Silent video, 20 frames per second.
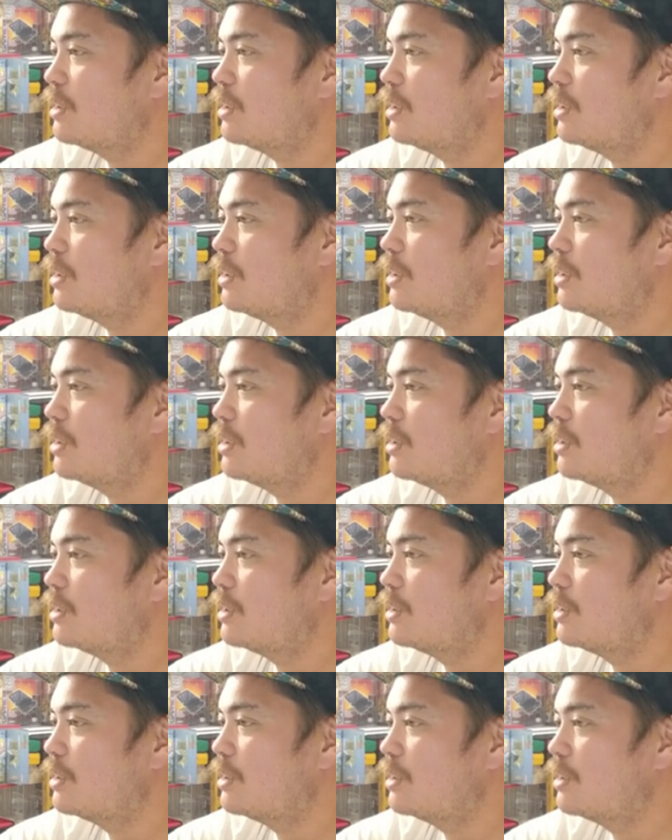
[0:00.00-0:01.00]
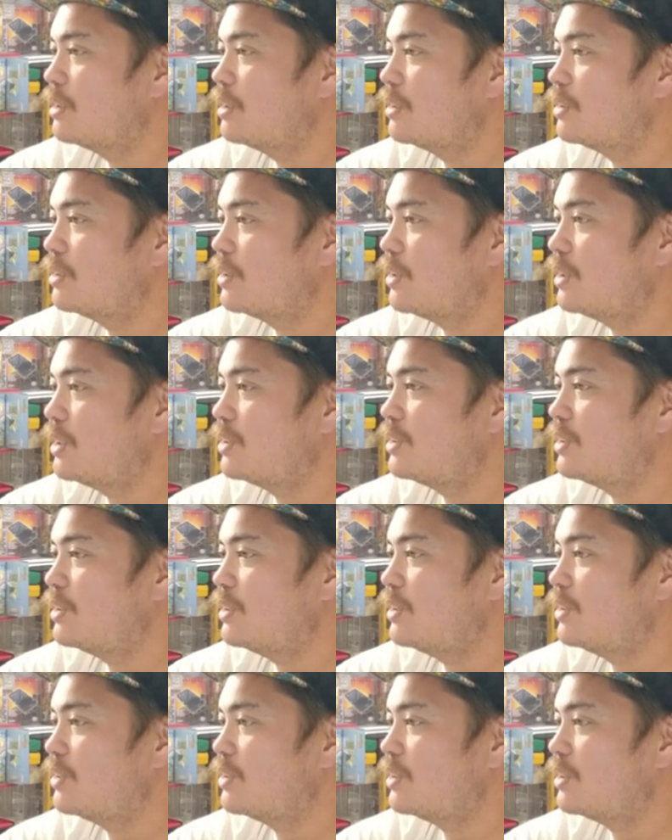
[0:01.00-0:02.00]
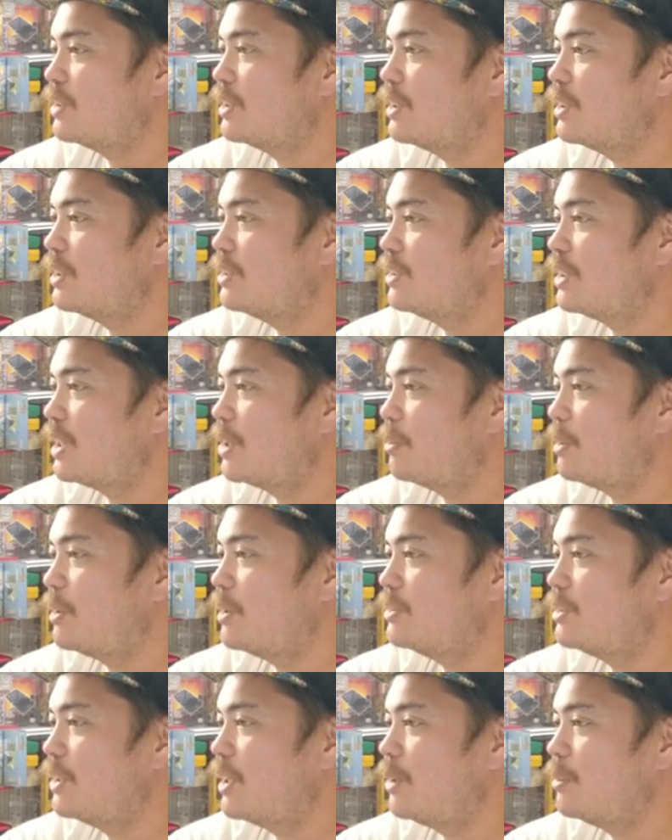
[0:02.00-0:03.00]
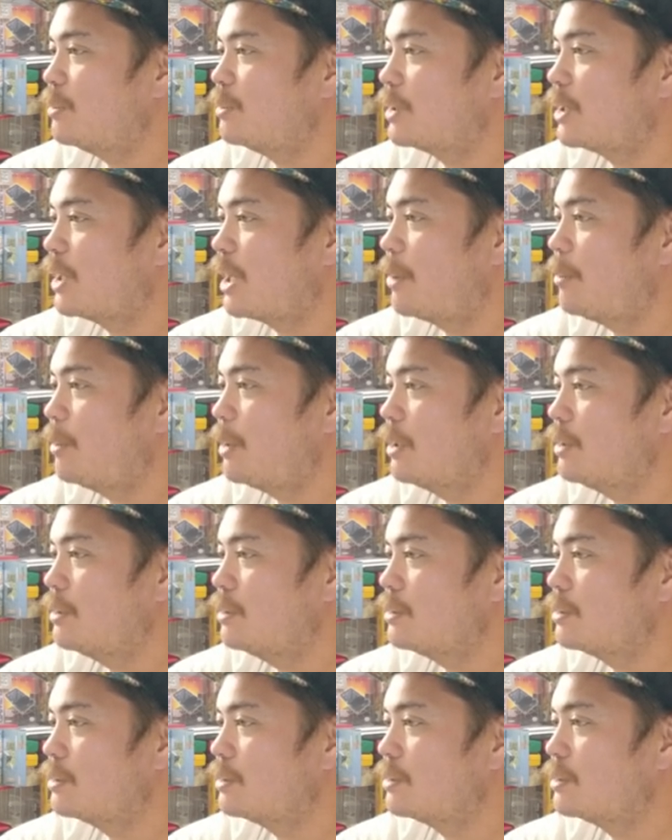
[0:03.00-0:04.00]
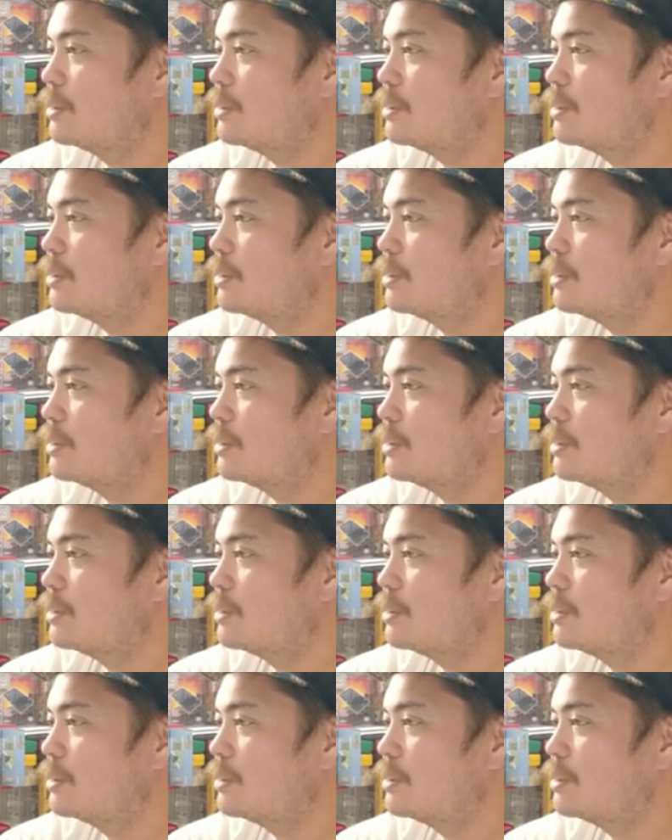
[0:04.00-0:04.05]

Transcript: Oh, so this is Japanese name's Kabigon.